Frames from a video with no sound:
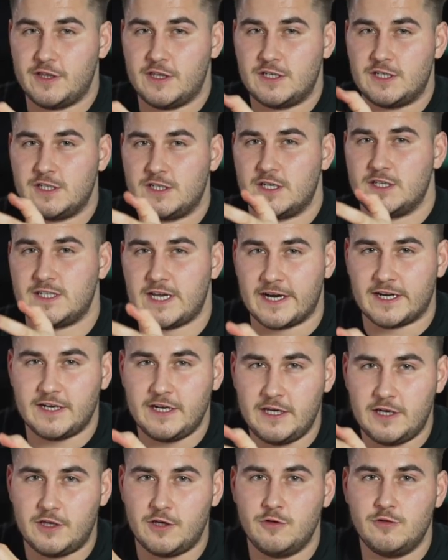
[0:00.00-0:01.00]
this is a
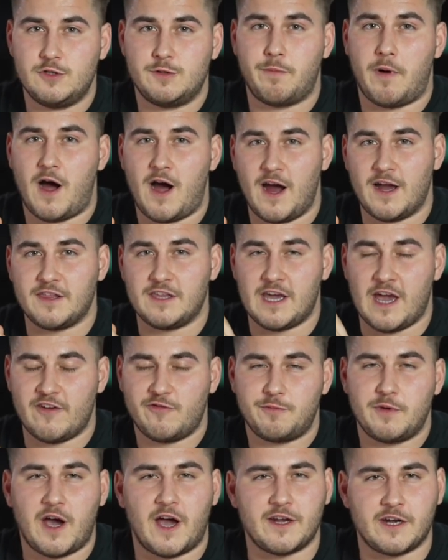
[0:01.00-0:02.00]
technique used by the
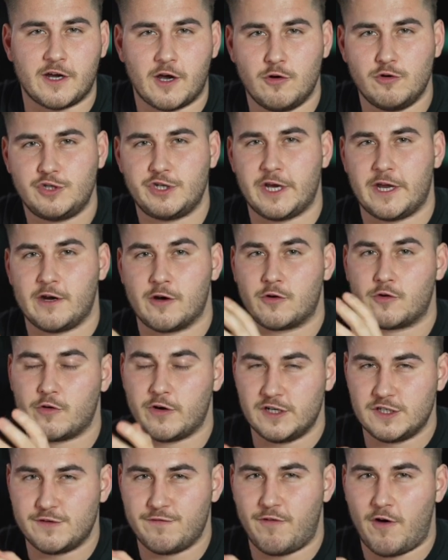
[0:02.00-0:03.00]
FBI negotiator,
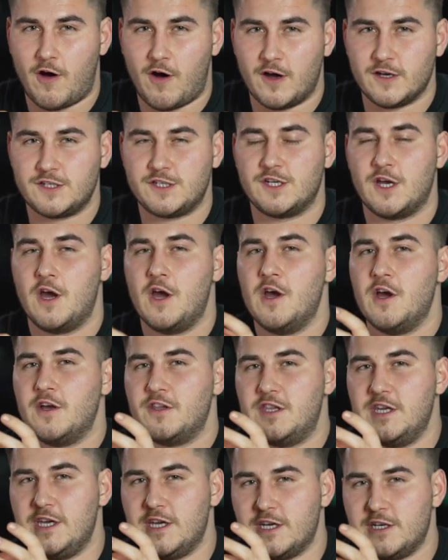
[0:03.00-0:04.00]
Chris Voss,
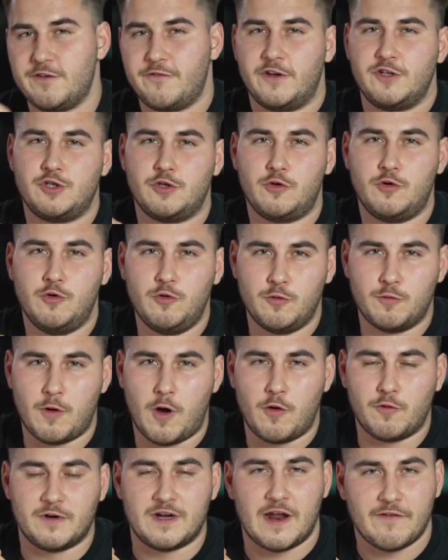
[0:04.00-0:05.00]
the individual who
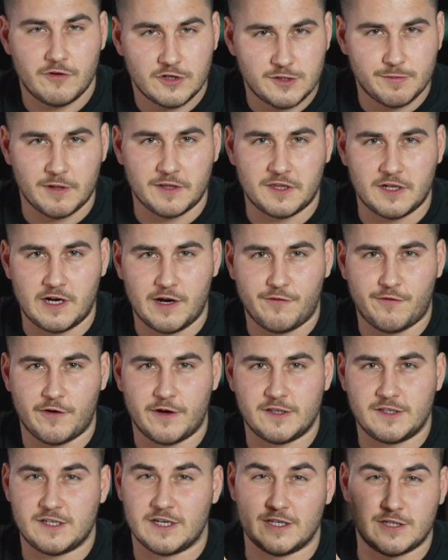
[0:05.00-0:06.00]
wrote Never Split the
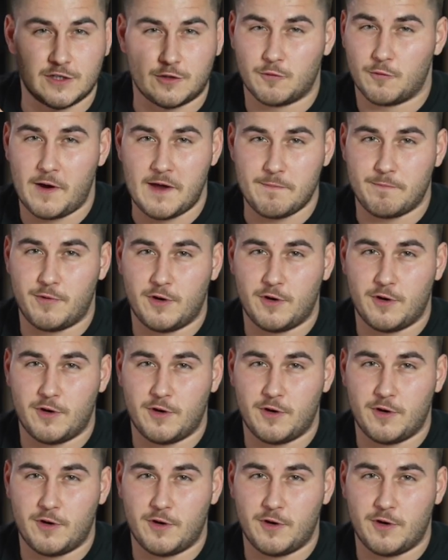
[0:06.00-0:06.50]
Difference. It's a great